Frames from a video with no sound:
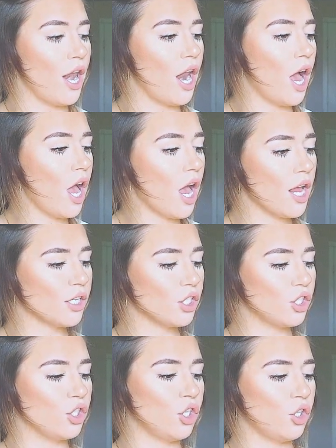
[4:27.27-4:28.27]
not
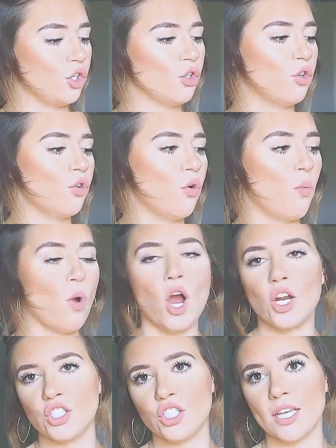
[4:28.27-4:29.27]
to
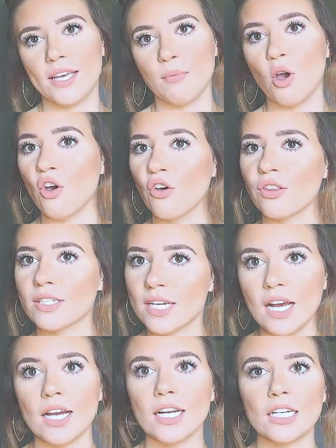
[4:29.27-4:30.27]
wash them all the
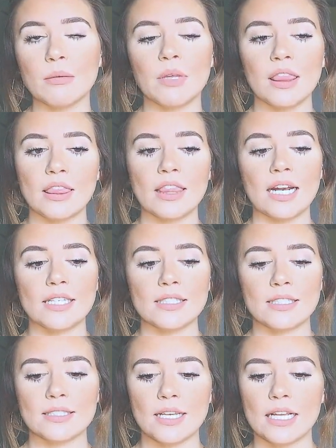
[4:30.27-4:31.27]
time. That is
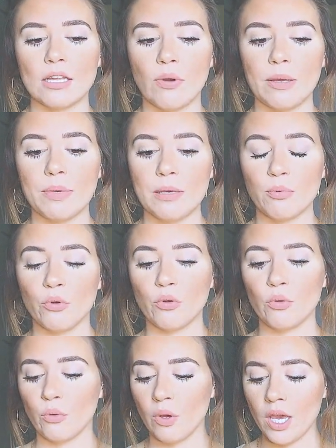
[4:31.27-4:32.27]
exactly why people
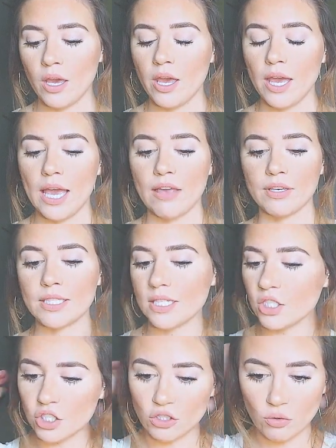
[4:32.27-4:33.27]
who have
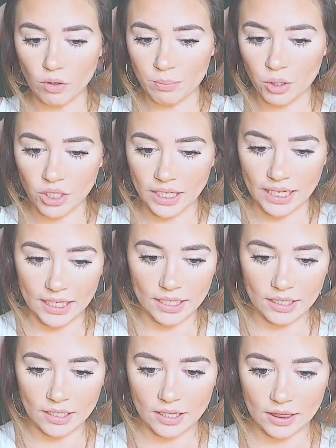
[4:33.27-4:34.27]
extensions who are put
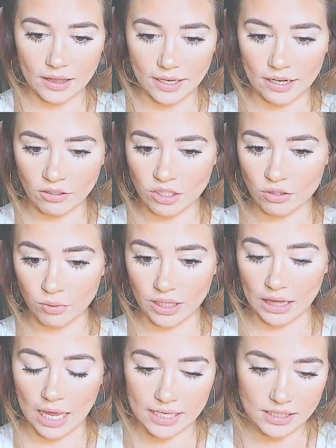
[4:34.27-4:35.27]
in, the hair doesn't really
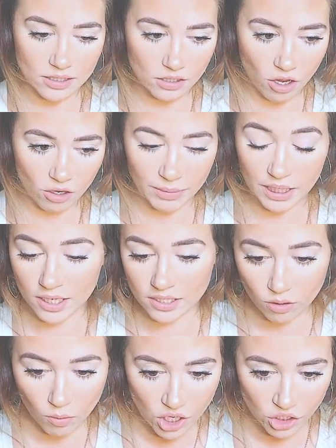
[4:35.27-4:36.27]
last as long because
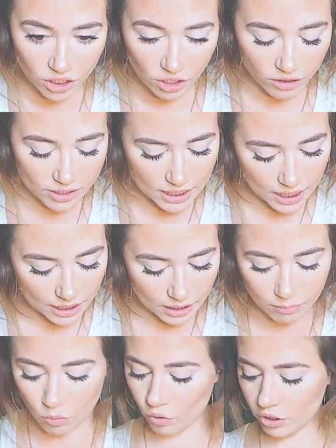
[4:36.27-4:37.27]
they're washing it all the
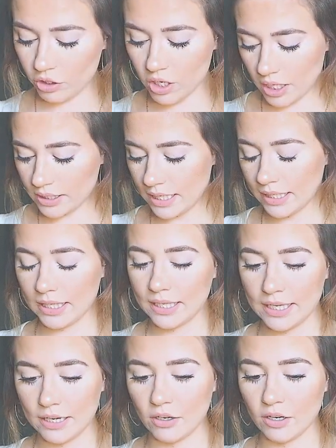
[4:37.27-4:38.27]
time, or they're not taking
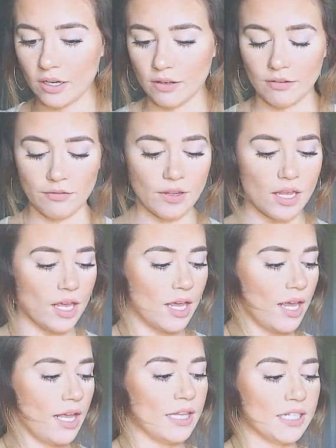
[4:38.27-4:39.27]
care of
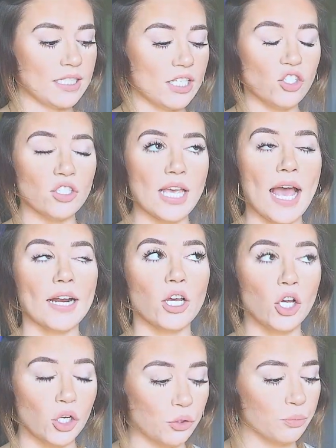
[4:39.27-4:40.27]
the extensions at
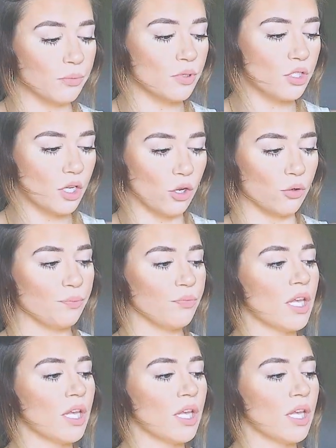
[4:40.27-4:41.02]
home. So